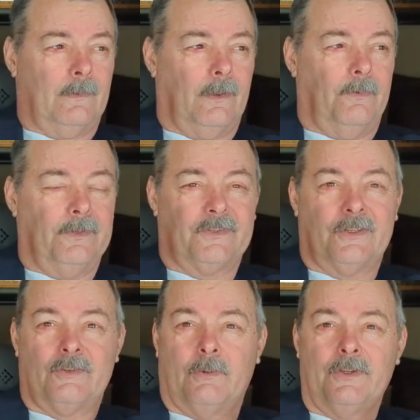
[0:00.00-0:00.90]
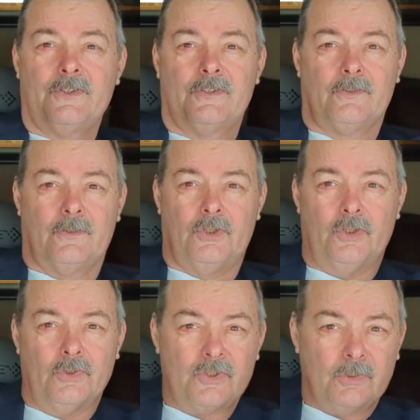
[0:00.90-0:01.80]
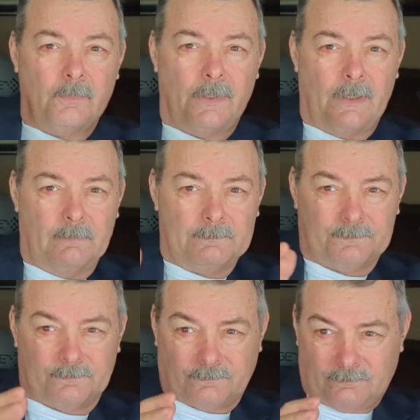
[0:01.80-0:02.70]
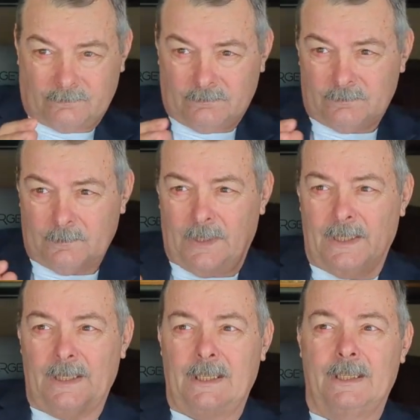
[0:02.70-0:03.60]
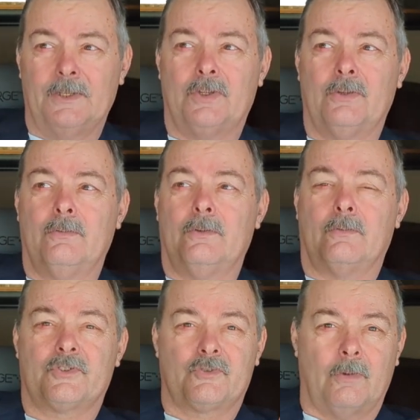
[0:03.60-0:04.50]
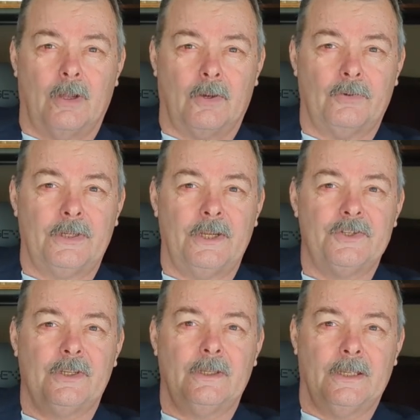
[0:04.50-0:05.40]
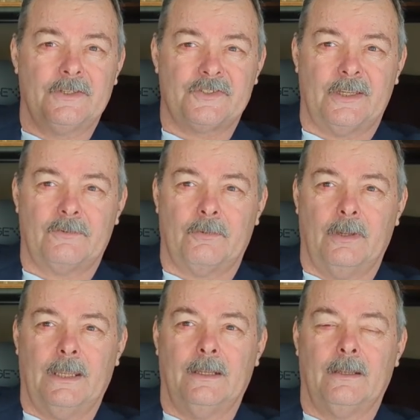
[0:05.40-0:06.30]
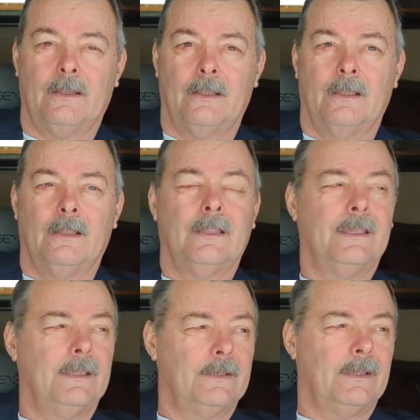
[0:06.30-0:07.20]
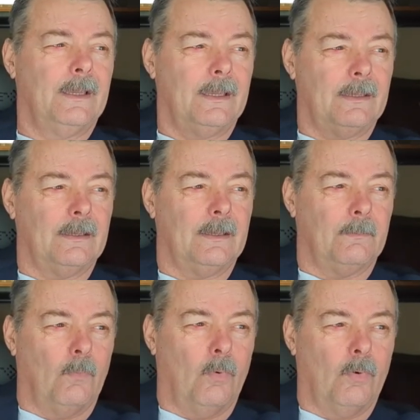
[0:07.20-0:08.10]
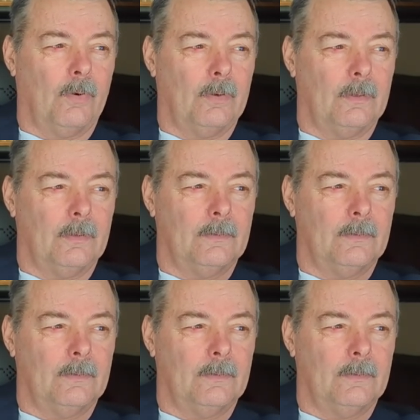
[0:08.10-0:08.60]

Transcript: are in situations you should be getting into you know stronger teaching etc and and uh, more